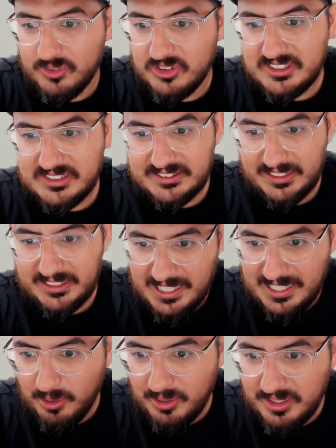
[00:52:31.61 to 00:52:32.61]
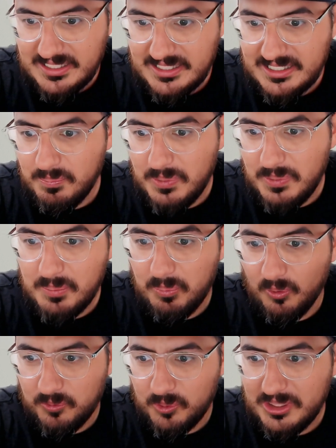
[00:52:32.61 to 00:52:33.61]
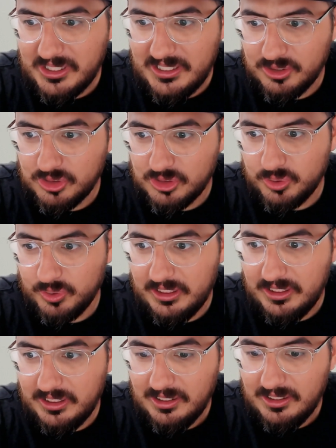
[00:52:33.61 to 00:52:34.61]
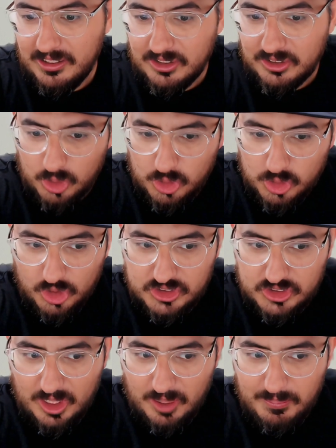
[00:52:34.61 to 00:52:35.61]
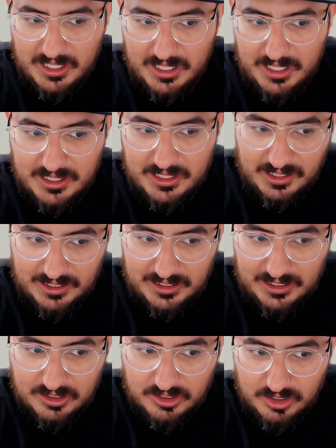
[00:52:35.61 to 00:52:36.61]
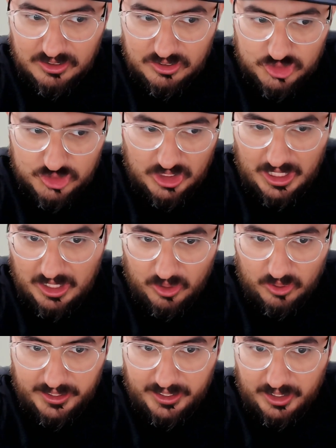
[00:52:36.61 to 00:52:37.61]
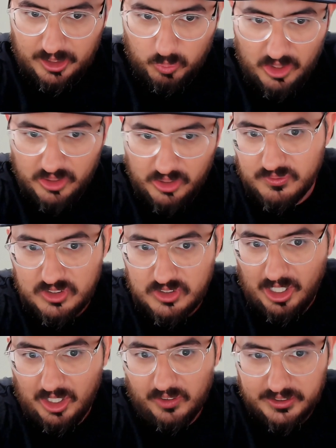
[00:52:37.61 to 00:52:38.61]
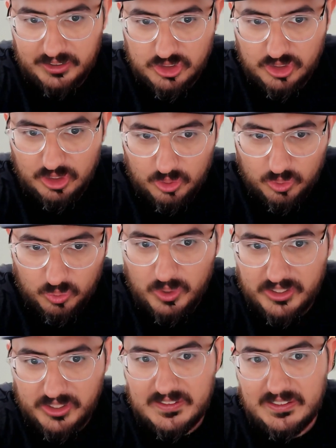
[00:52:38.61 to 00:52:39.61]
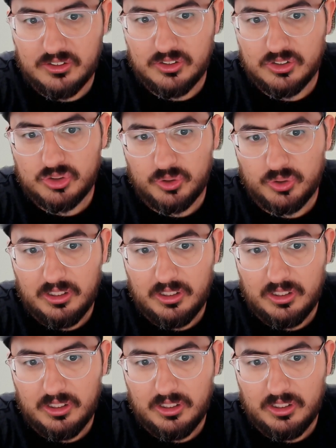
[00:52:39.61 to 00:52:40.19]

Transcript: It's like, hey, how can I get people from the industry to just come in and share their wealth of knowledge with the industry?